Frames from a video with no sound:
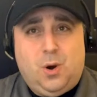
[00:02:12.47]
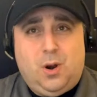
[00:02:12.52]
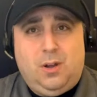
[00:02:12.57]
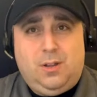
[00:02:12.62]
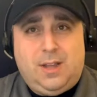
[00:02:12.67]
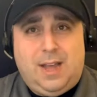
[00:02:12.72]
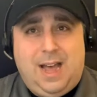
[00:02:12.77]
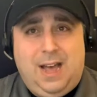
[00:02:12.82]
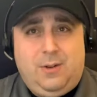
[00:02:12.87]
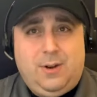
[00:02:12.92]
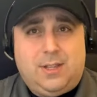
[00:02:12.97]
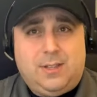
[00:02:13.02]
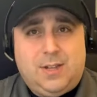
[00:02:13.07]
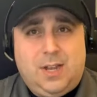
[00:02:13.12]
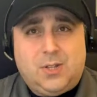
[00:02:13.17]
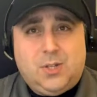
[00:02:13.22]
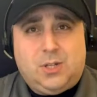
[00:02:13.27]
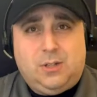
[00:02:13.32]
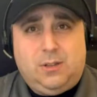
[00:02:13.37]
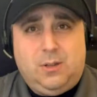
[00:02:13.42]
world out in
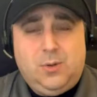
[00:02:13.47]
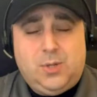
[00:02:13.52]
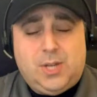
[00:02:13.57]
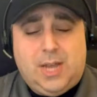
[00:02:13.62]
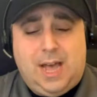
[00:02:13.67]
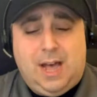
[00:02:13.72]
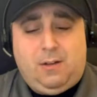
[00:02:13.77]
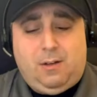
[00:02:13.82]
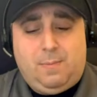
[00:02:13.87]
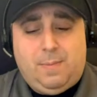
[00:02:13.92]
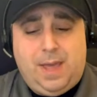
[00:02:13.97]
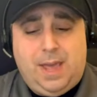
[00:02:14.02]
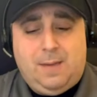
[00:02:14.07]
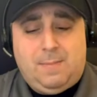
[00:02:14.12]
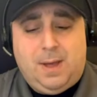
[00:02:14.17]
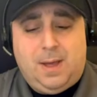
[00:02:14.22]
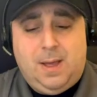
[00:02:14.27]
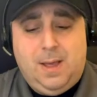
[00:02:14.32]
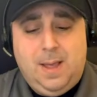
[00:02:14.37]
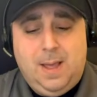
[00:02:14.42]
Tuscaloosa,
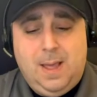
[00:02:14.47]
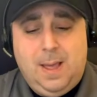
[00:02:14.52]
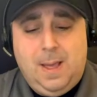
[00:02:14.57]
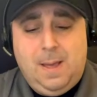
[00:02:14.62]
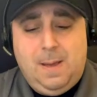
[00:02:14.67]
Alabama.